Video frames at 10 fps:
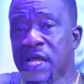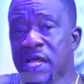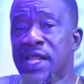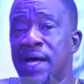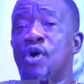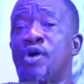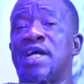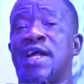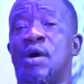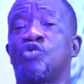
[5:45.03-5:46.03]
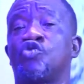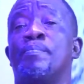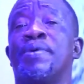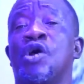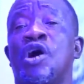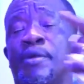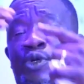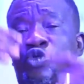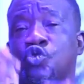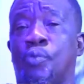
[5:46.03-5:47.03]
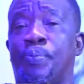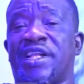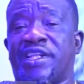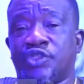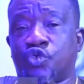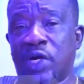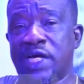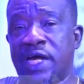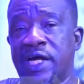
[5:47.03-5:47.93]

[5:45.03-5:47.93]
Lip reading: Democrat that want to bring all the political parties together.